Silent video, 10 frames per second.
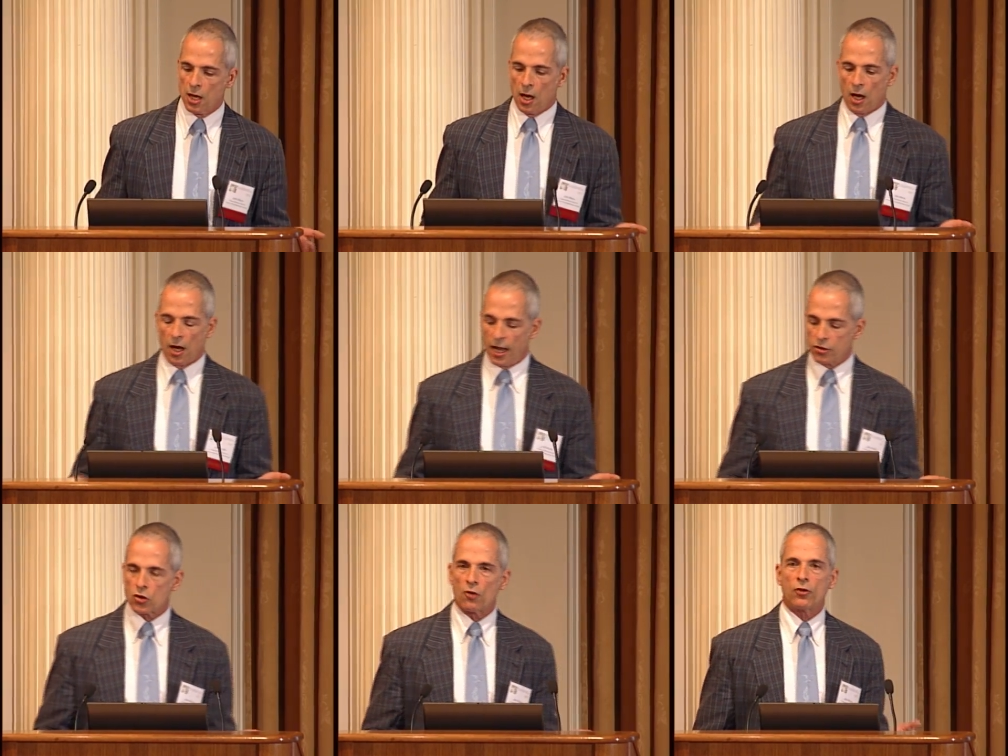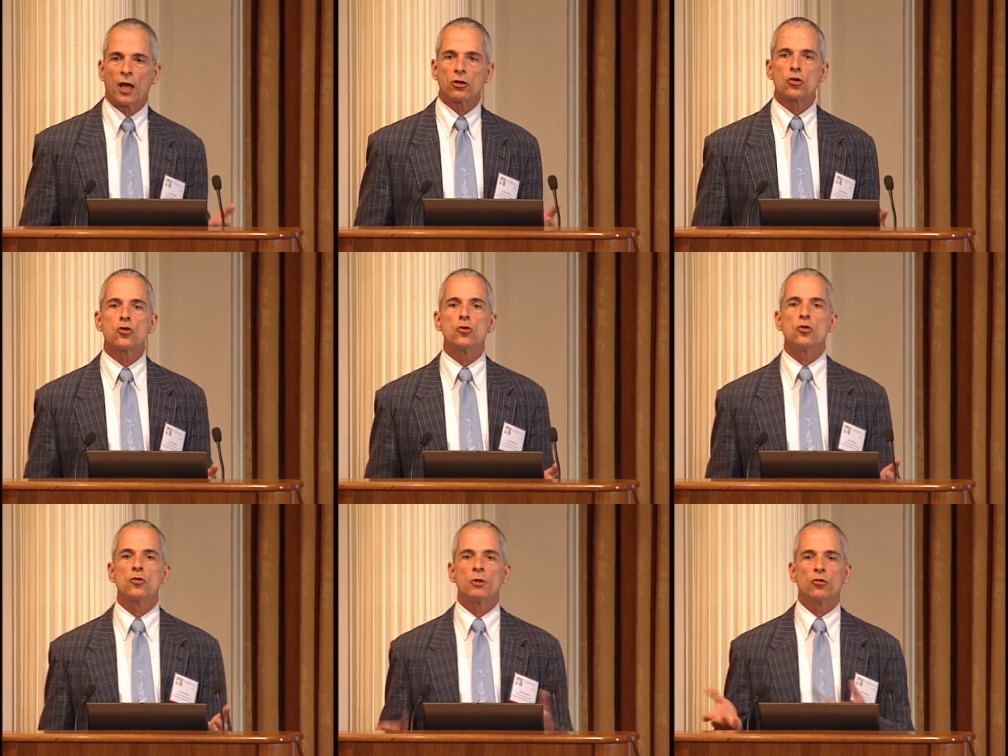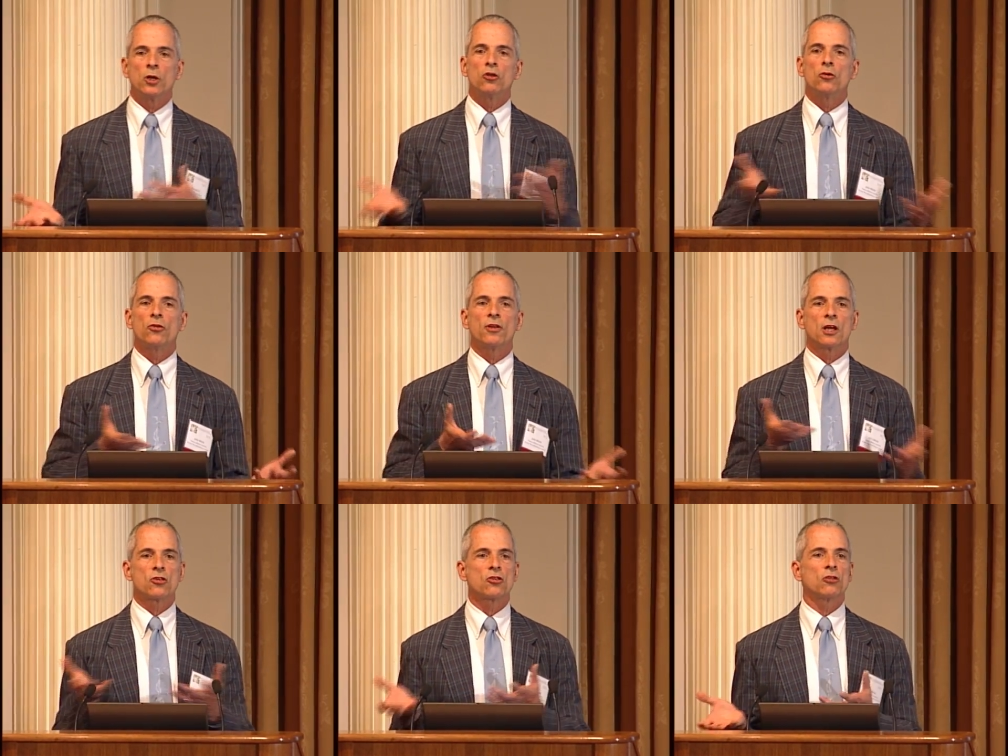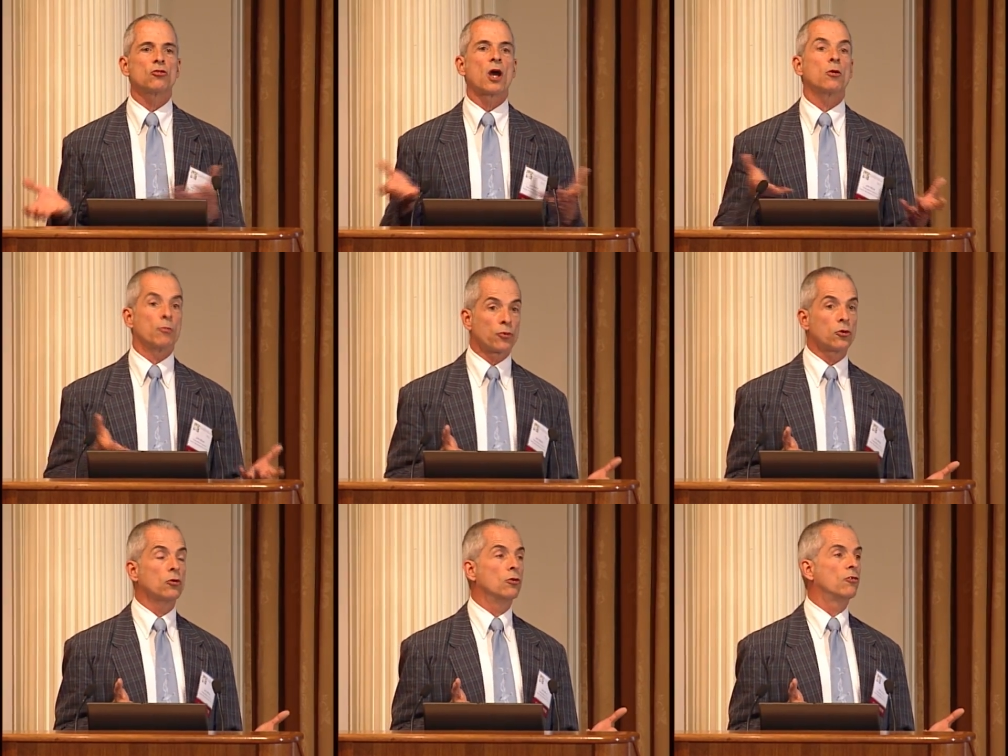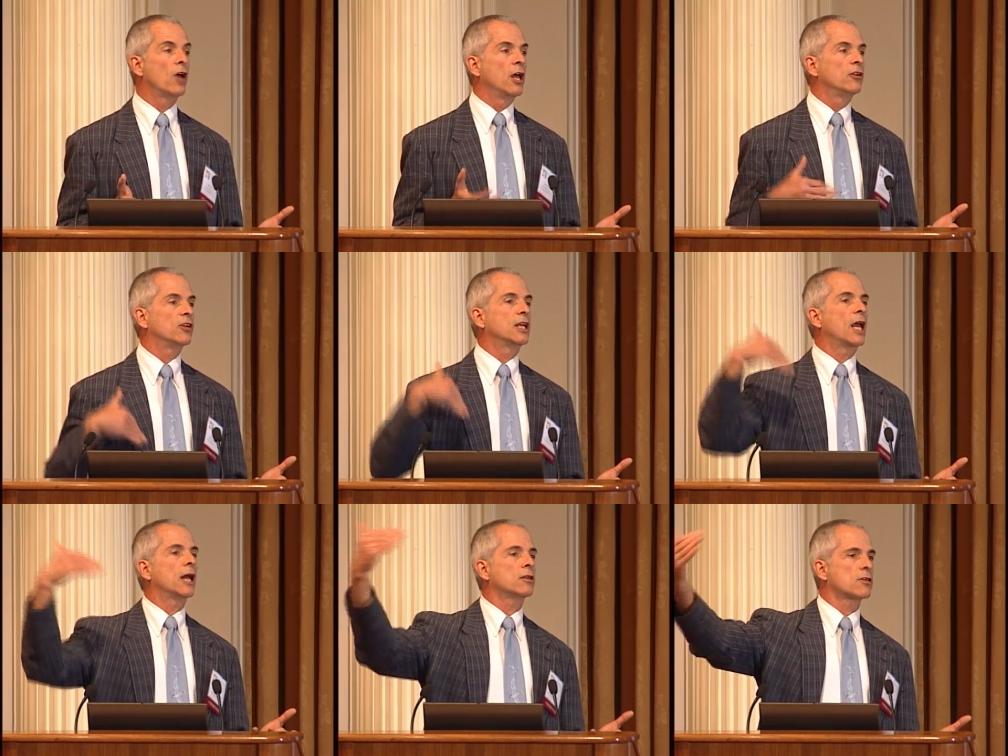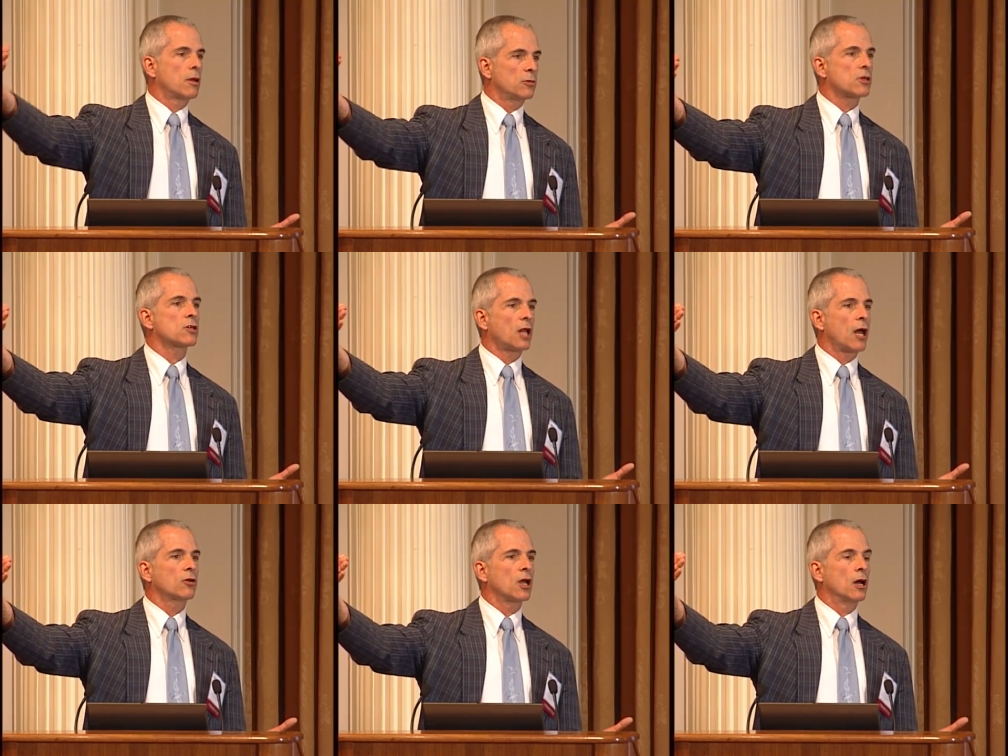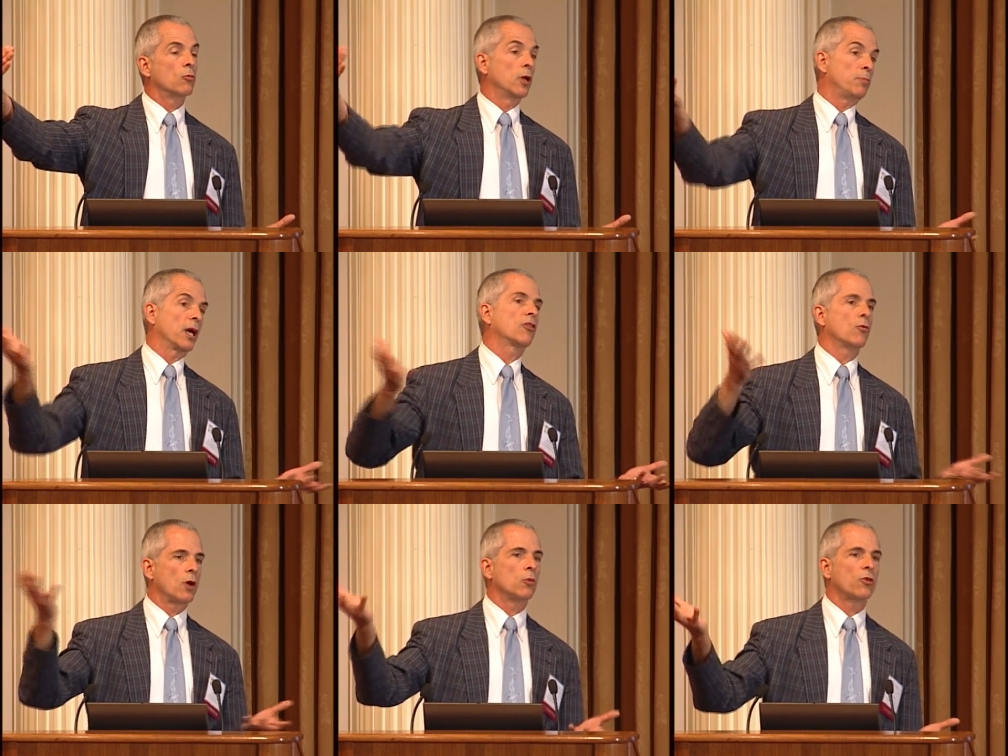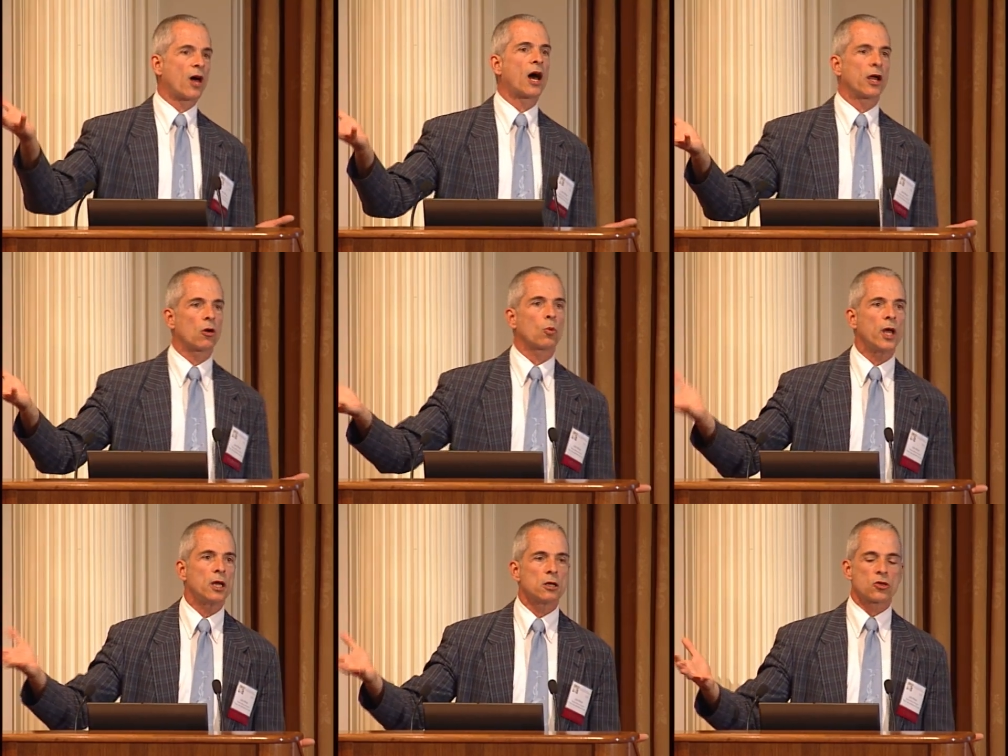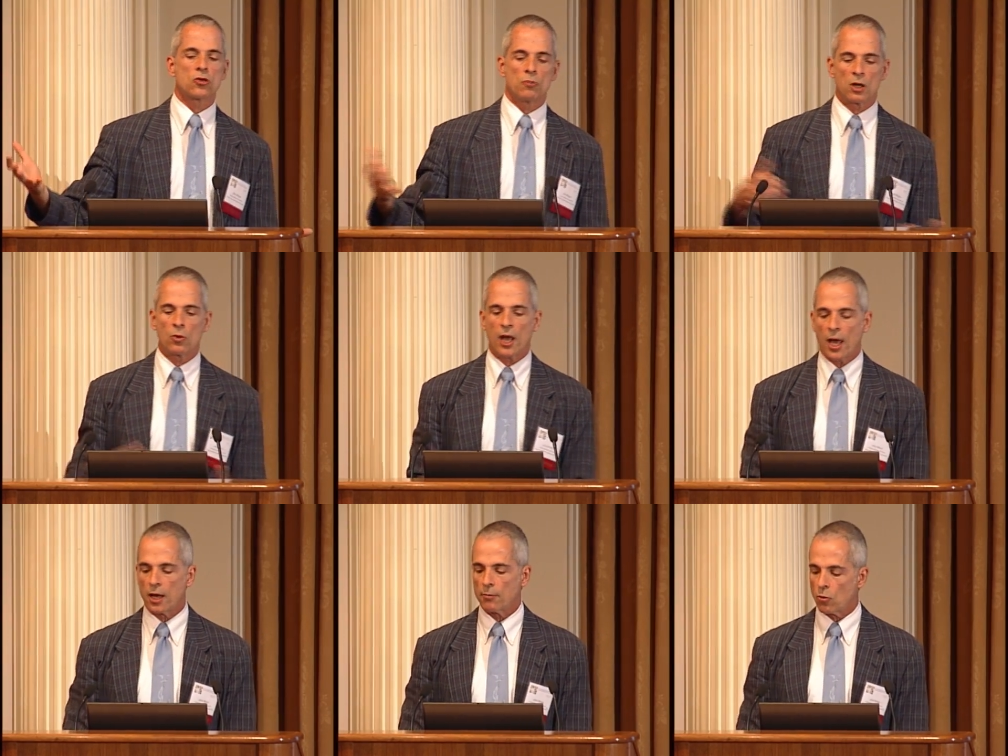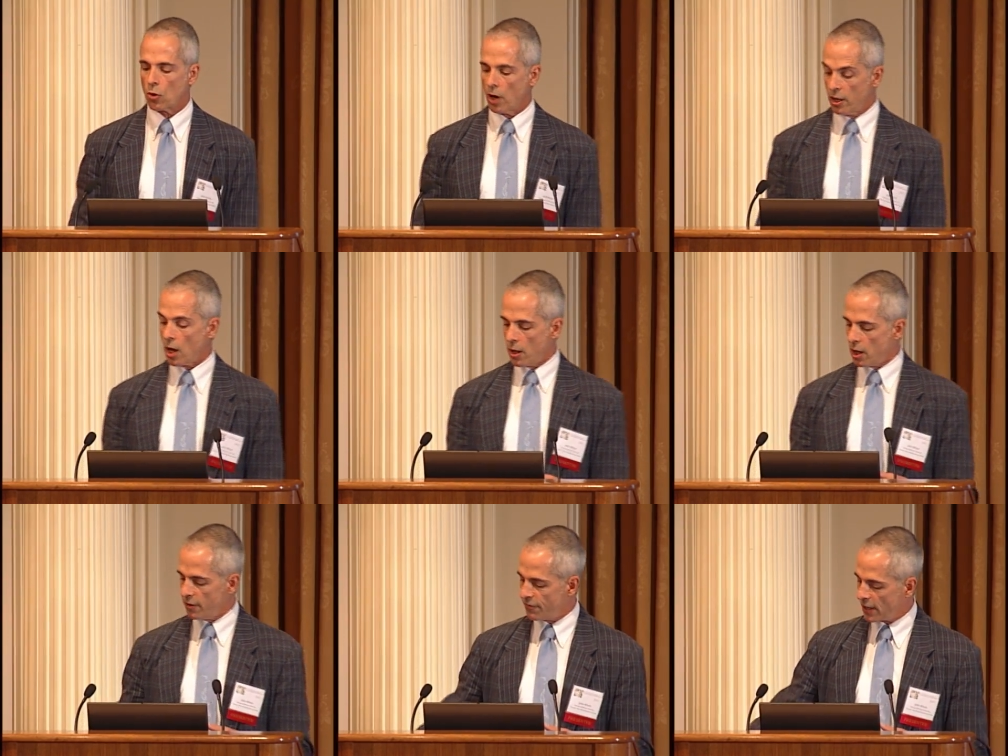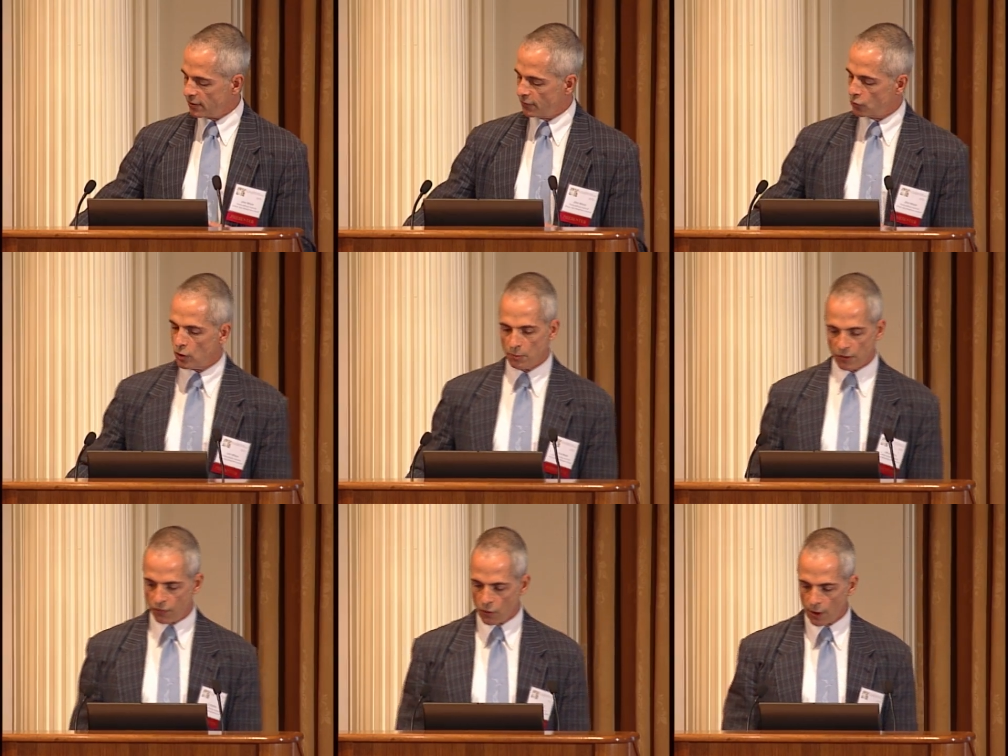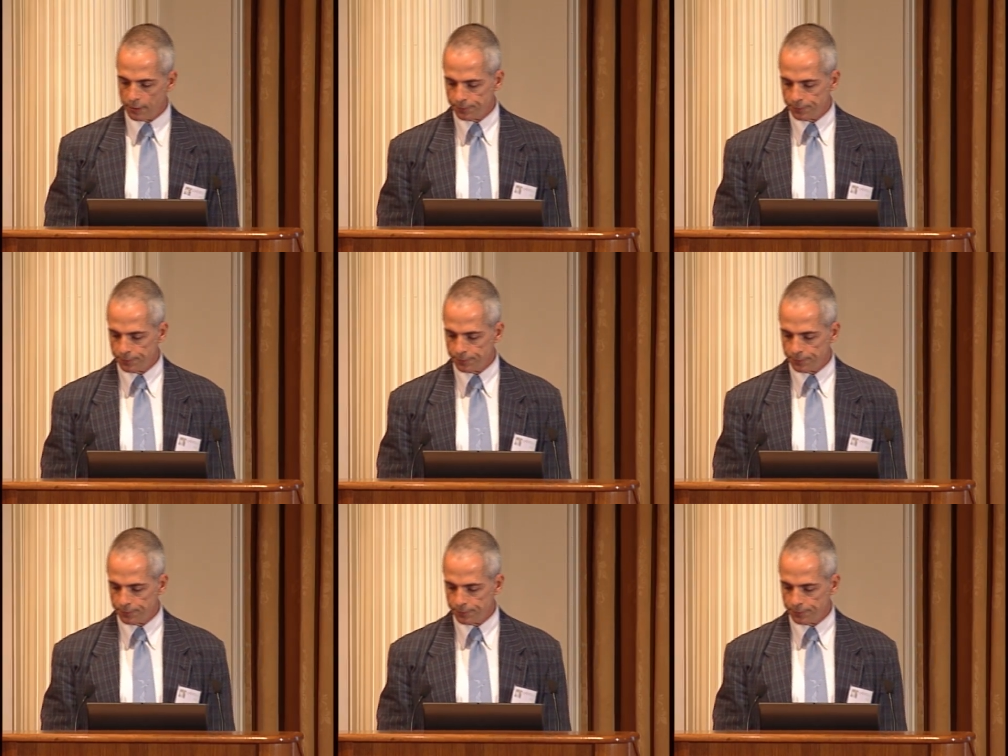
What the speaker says: And so if we had to choose between two things to try to improve to get some distal outcome, we'd pick the one with the higher weight, assuming we had an effective treatment for it.